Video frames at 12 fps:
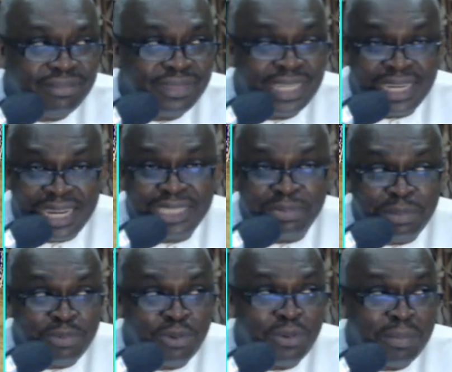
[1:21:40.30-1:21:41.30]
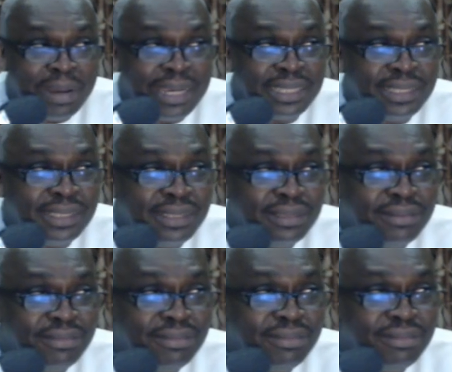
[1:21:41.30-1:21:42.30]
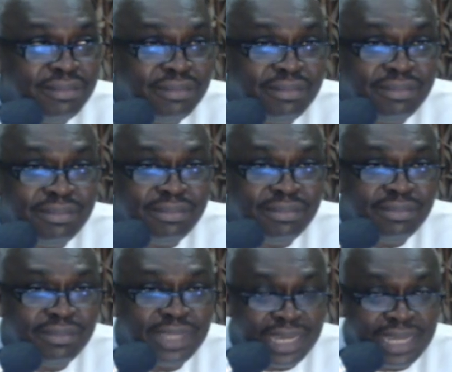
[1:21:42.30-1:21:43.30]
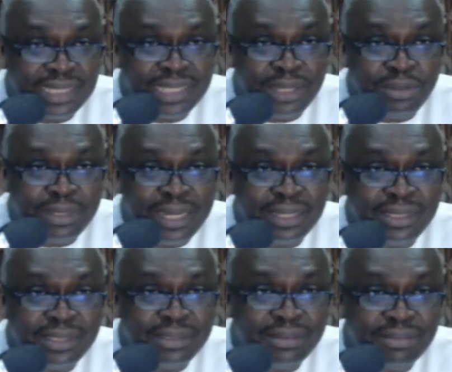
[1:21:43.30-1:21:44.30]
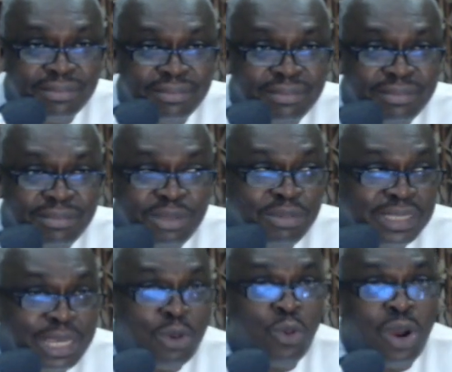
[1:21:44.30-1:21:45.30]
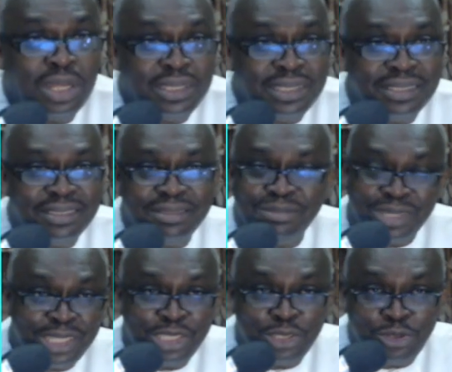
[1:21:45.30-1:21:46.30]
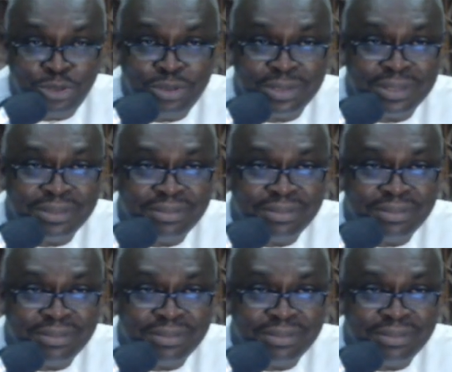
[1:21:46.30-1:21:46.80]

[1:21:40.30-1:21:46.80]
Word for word: The right people will buy it. and tell you that. People say, What? What is the truth?